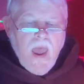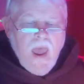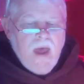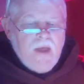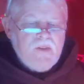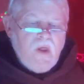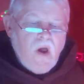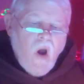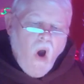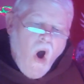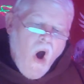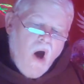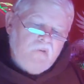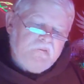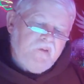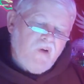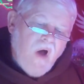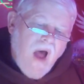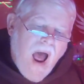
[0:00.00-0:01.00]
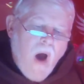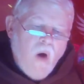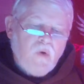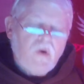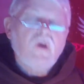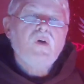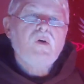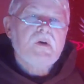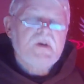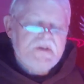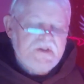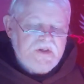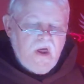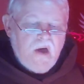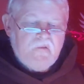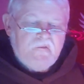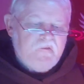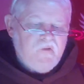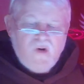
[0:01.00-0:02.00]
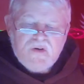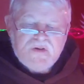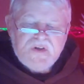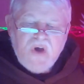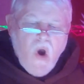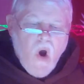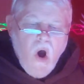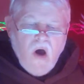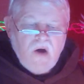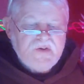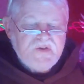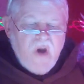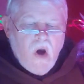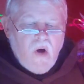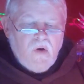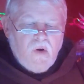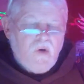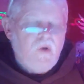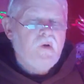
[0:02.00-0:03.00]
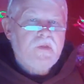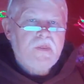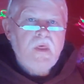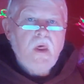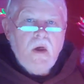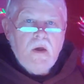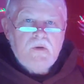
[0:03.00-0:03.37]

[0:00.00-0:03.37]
and the awful outlooks that first caused our earth